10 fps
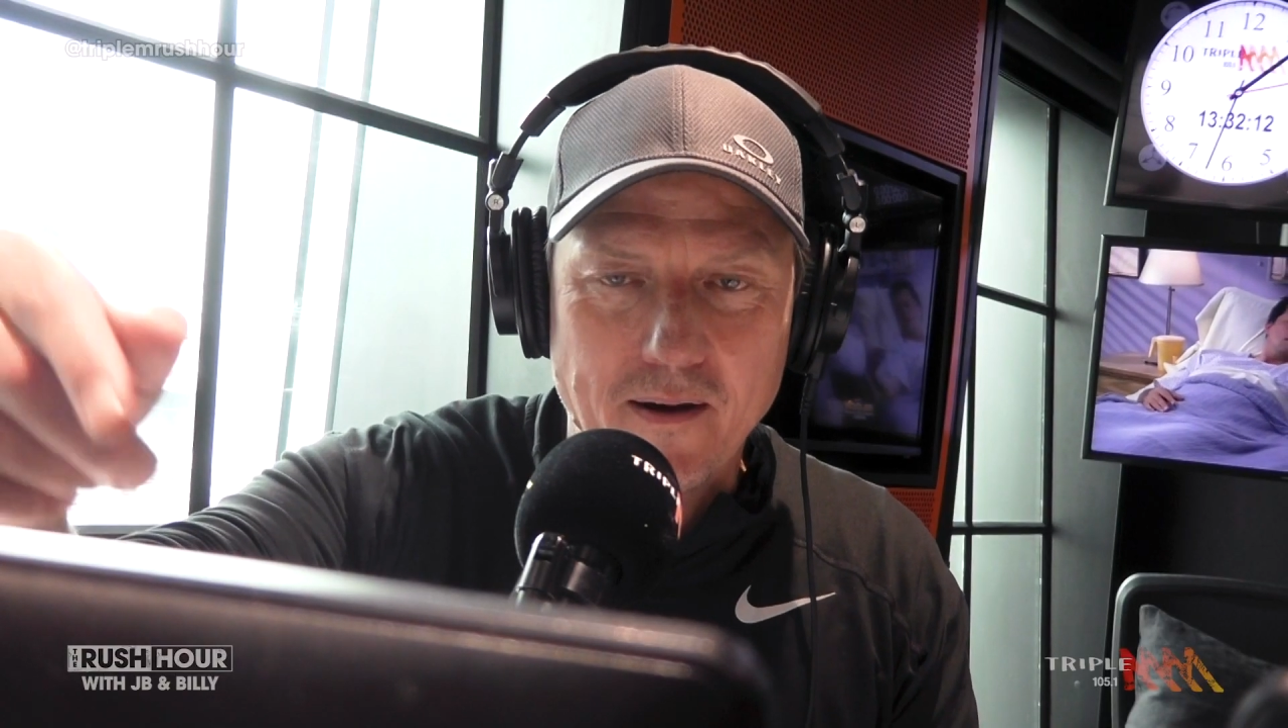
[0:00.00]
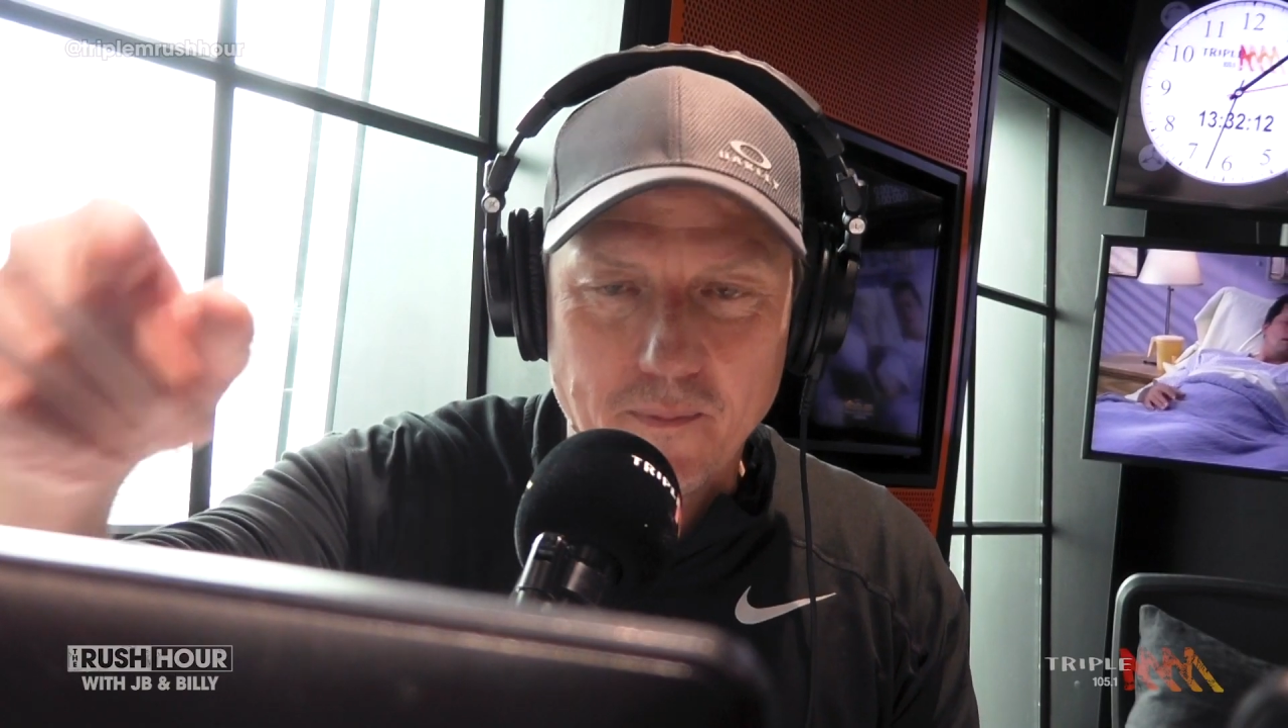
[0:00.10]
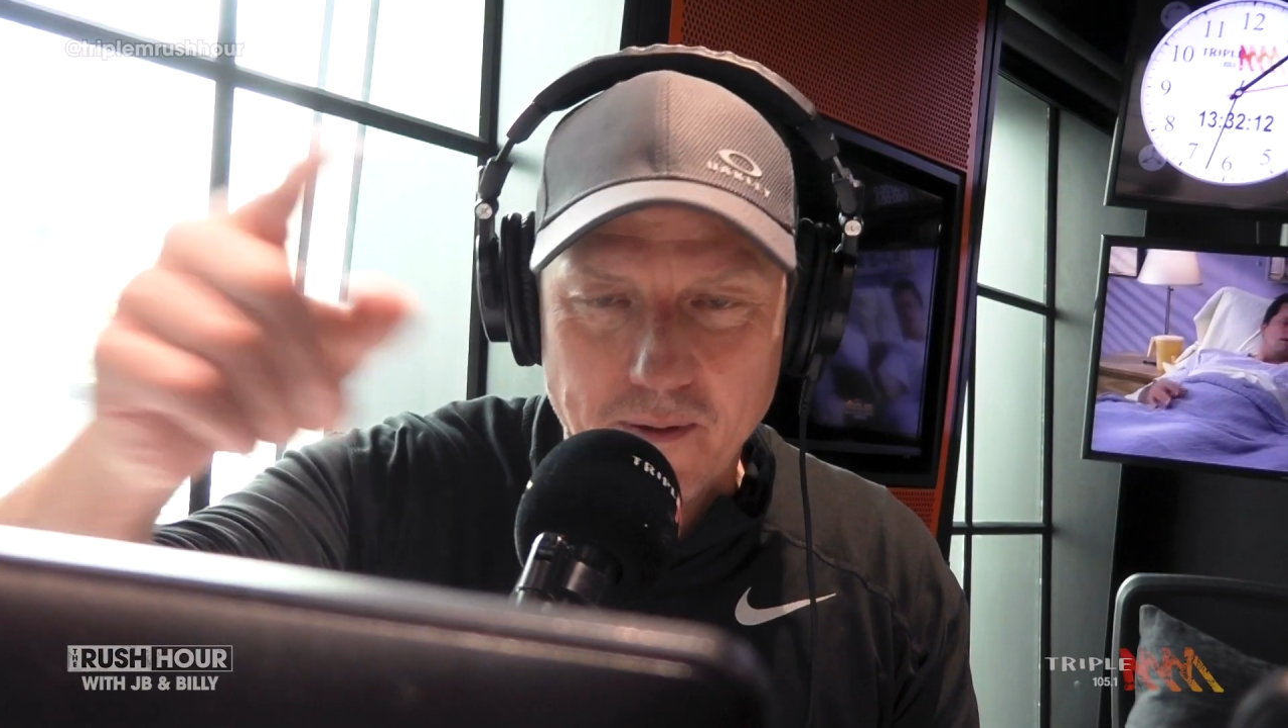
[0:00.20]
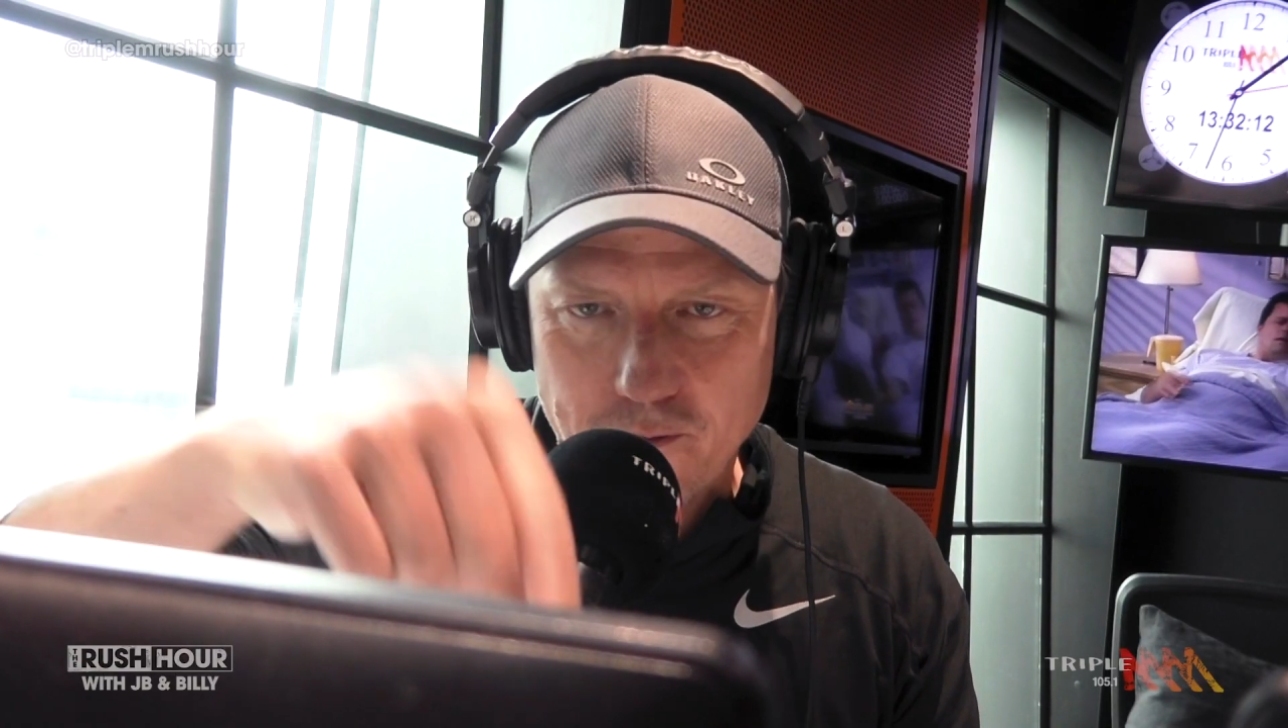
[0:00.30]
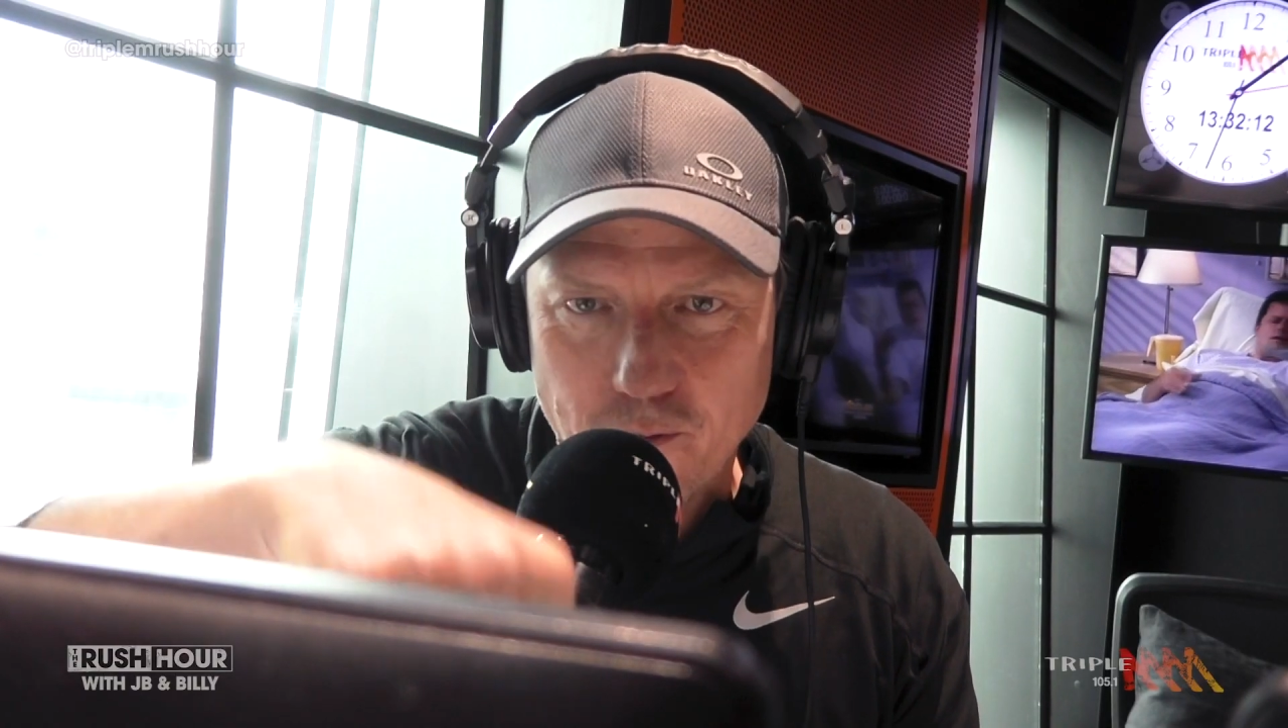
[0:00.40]
I'm
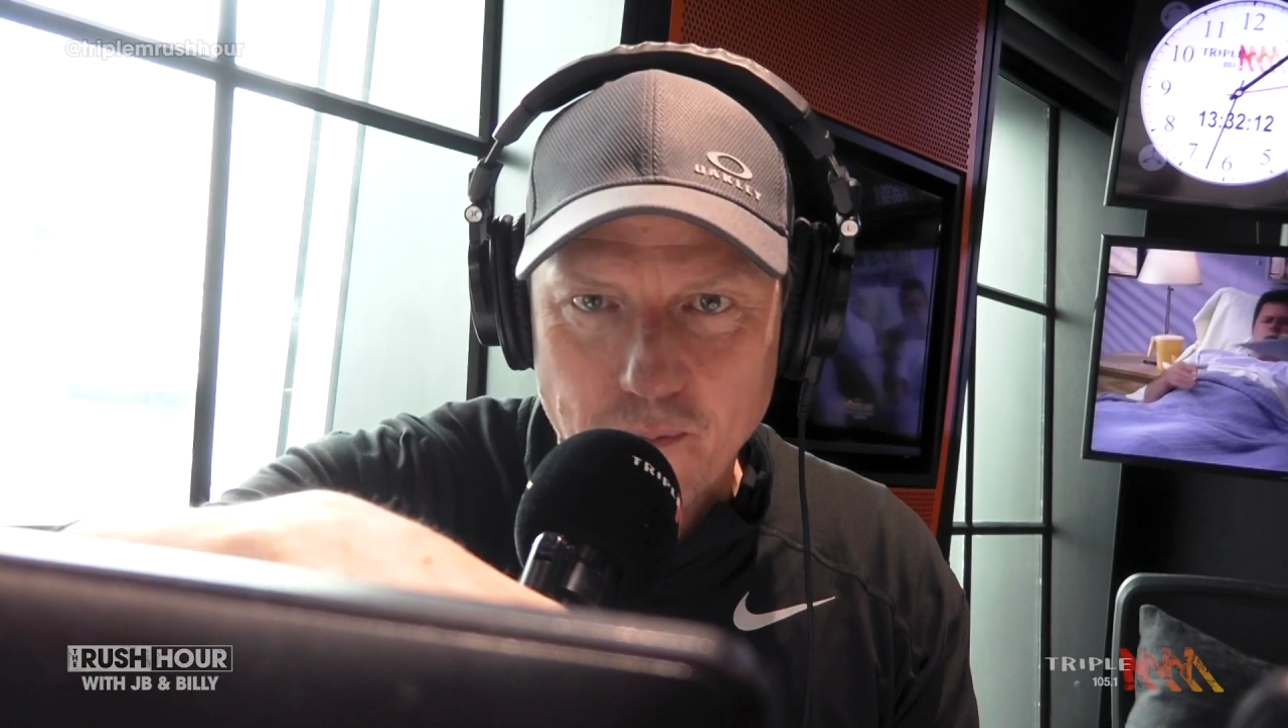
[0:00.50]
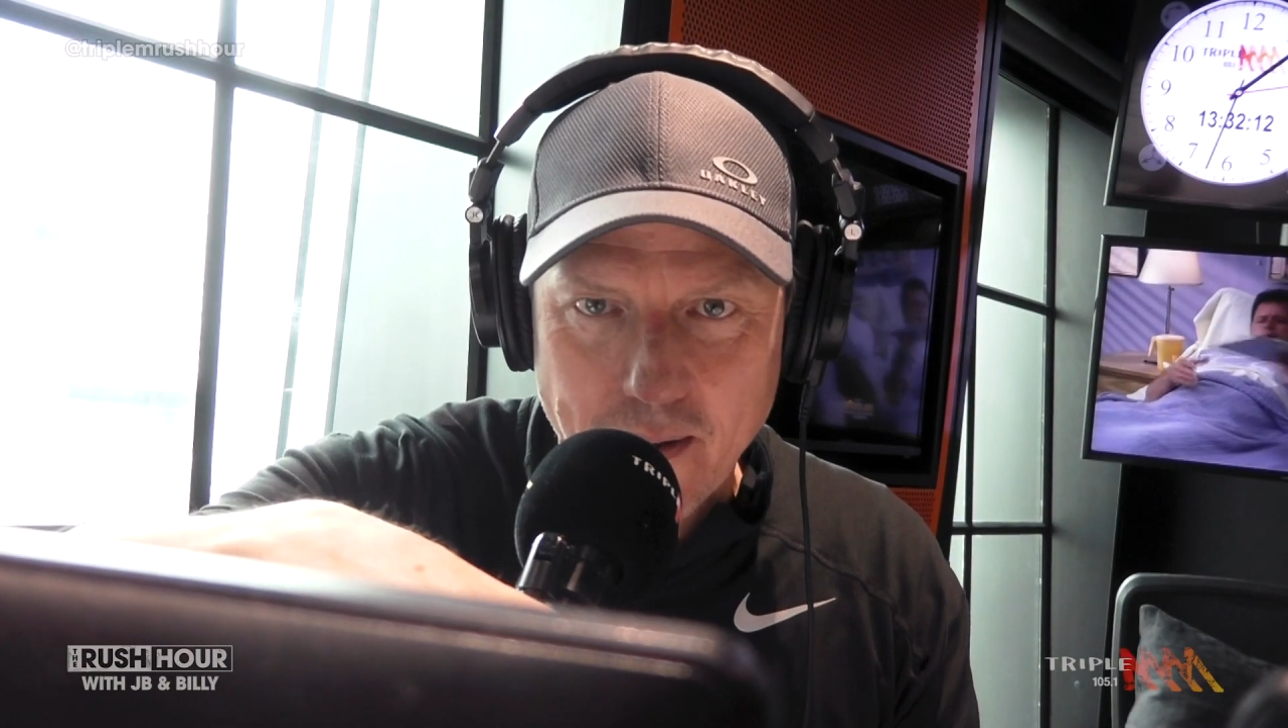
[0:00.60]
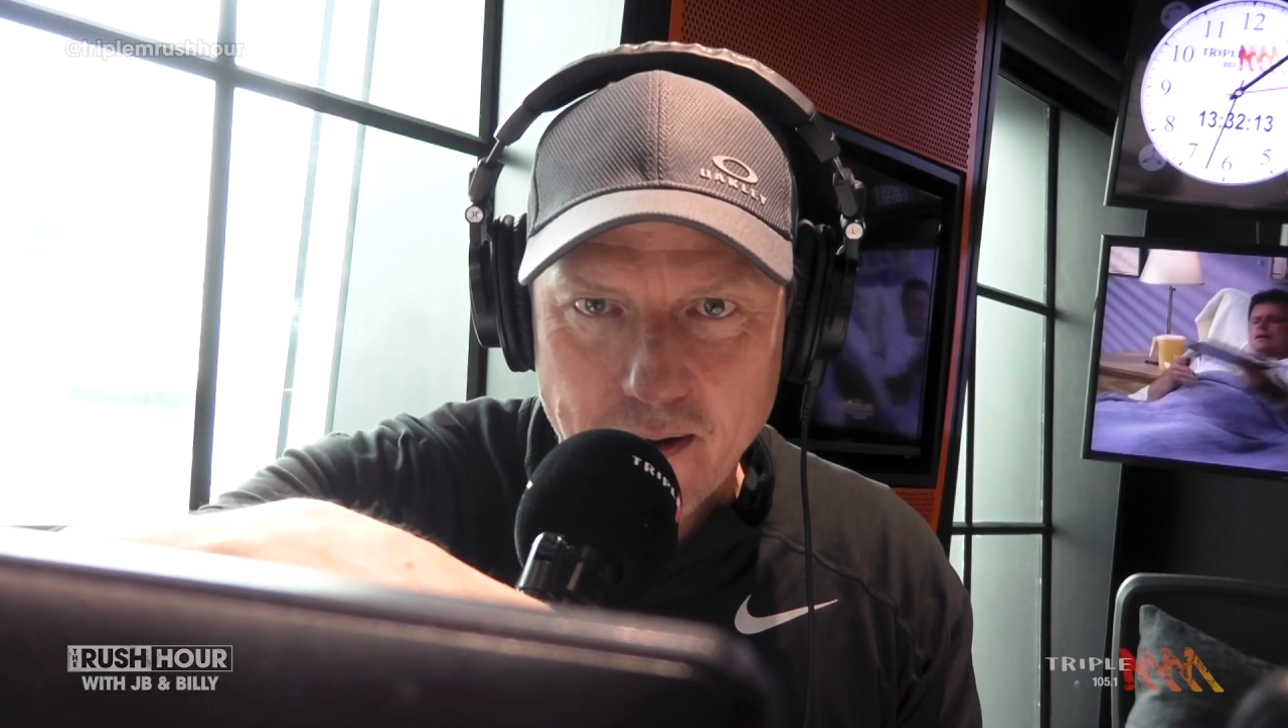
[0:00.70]
going to talk about